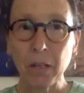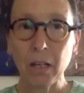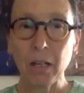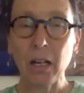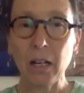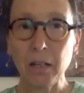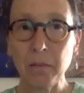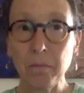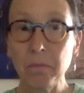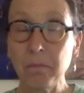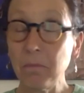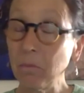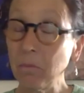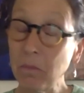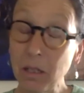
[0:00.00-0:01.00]

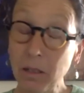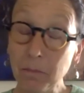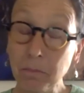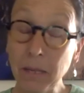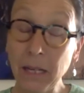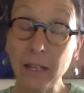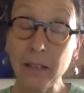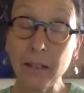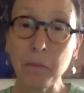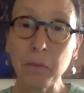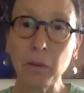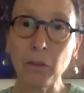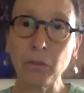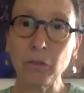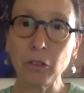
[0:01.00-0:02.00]
Many of them
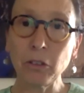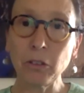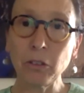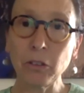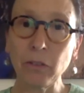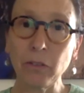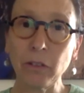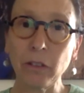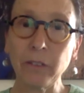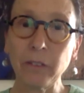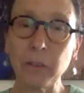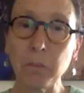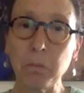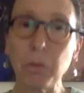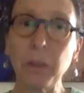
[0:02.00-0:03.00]
are just involved
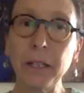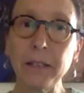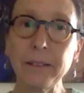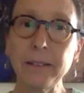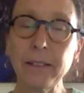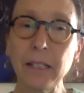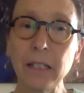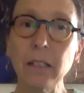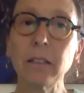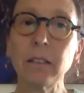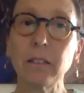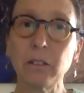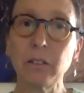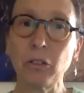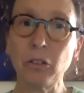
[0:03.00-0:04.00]
in buoyancy,
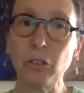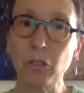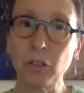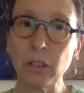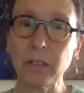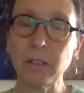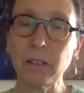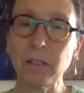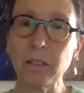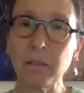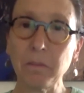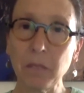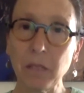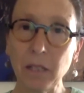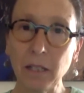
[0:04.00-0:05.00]
just
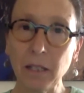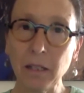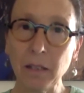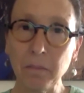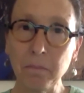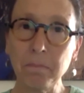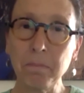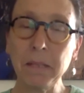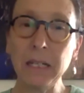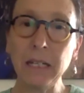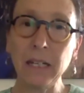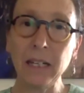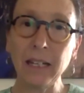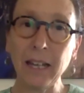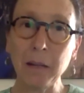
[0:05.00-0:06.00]

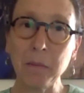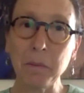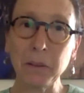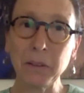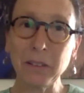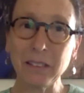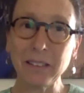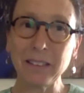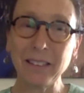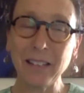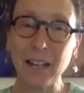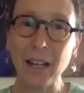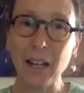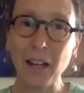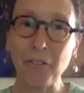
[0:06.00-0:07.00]
being able to
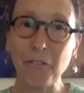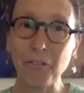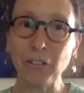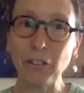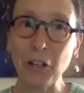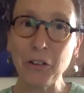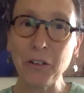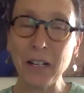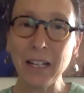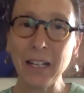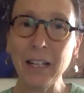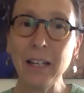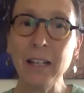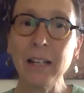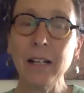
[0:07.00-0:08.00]
stay
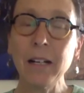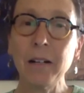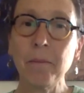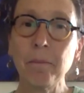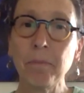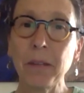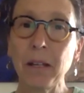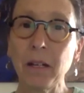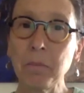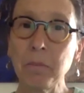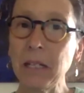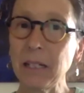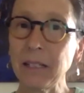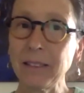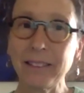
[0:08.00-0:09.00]
floating,
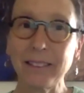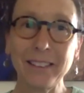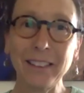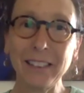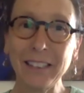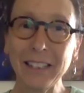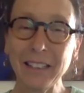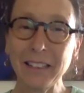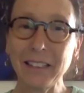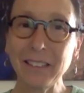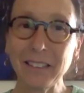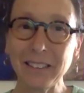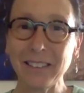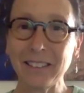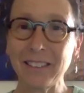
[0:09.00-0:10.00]
because silica
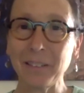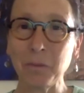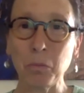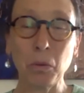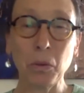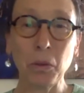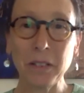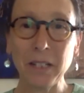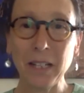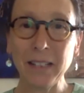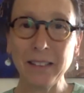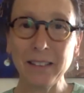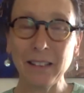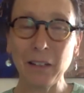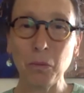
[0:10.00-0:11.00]
is more
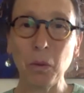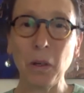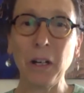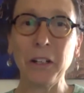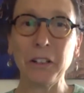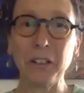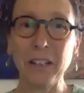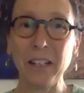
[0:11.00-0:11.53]
dense than water.